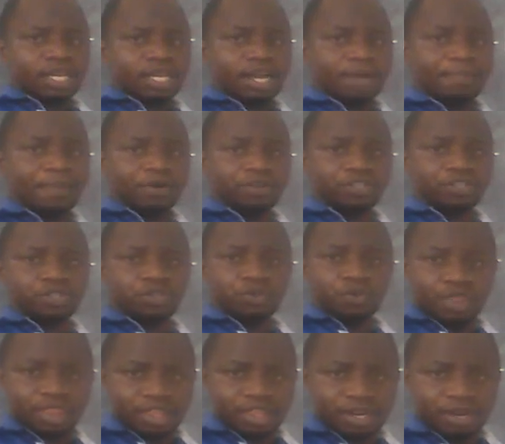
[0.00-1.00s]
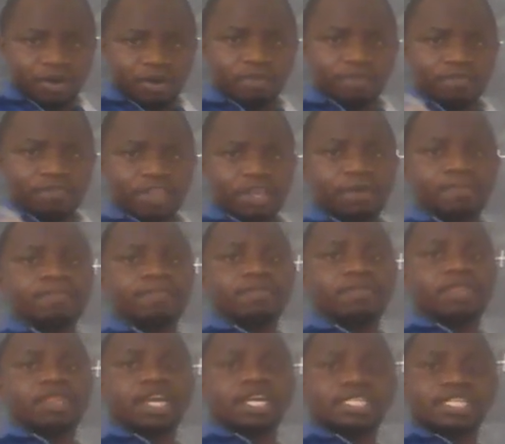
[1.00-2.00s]
about 2-3 of them
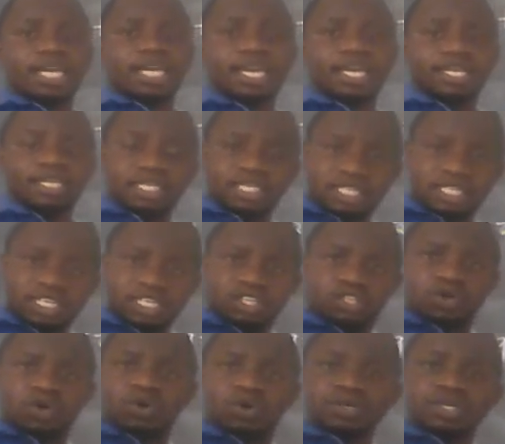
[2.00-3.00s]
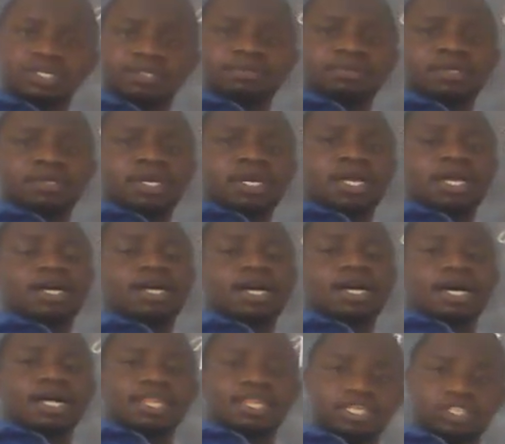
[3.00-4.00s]
that I did on
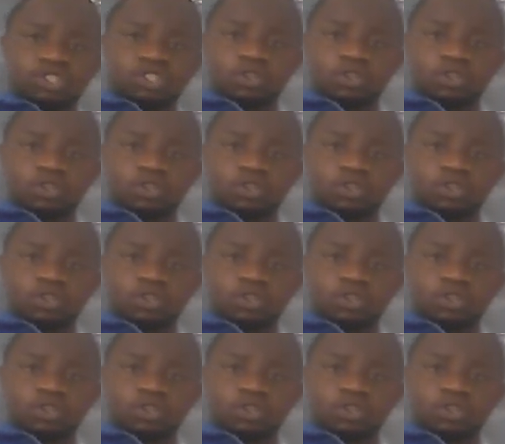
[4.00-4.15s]
this